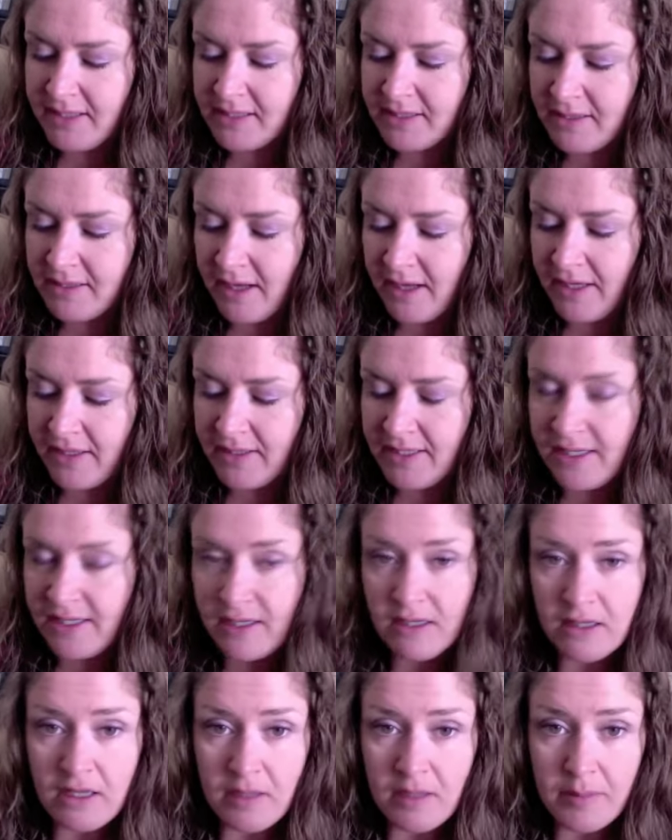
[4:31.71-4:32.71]
to 19
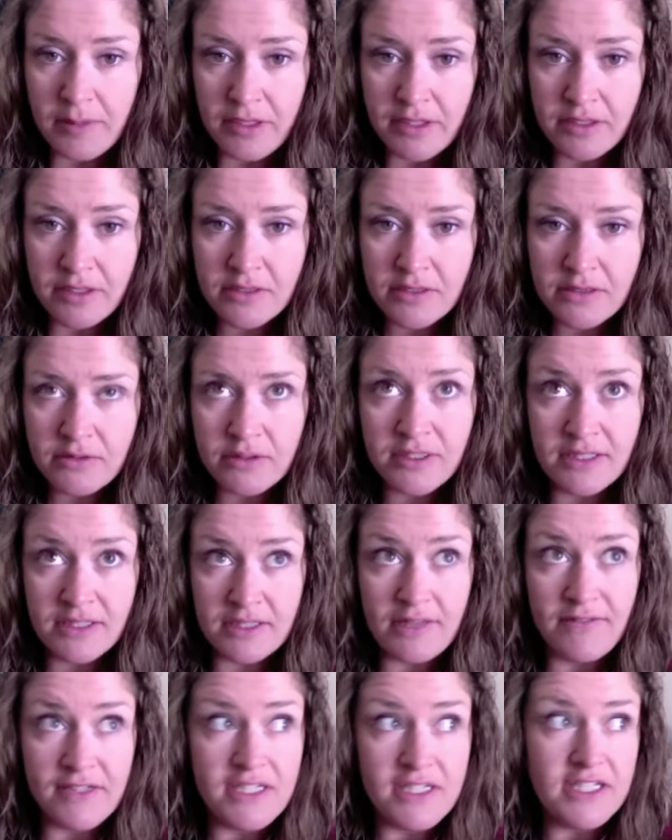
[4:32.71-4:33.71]
kilometers, or
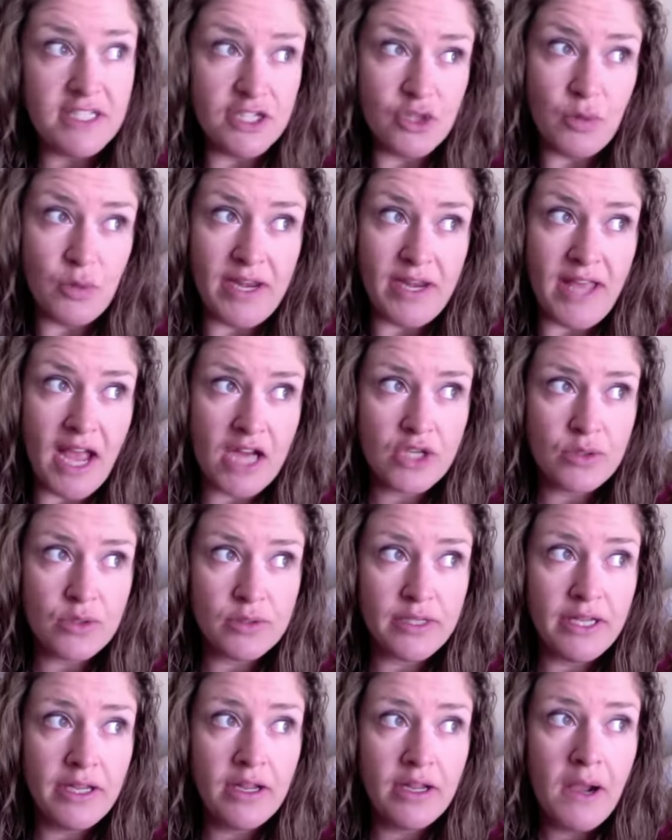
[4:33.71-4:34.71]
17 to 20
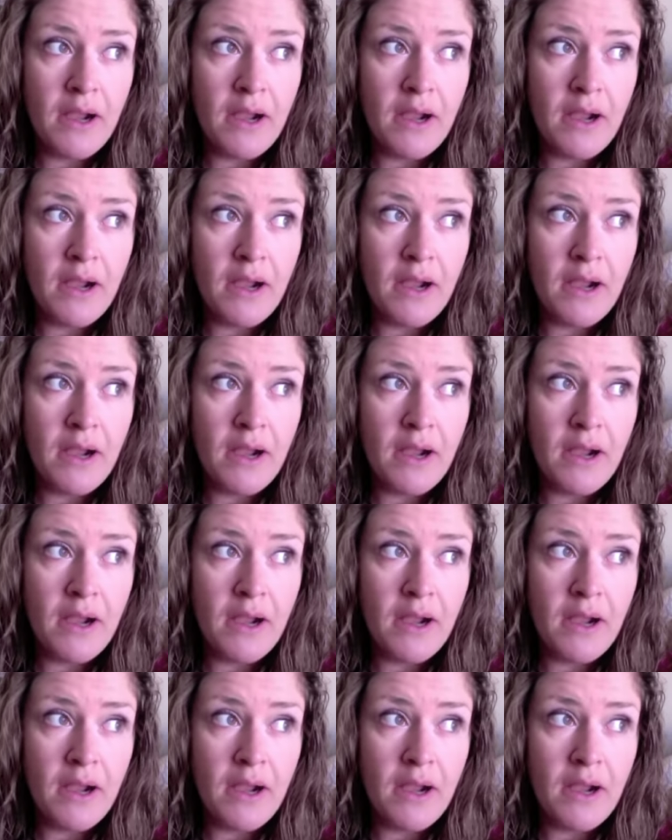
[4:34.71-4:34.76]
actually,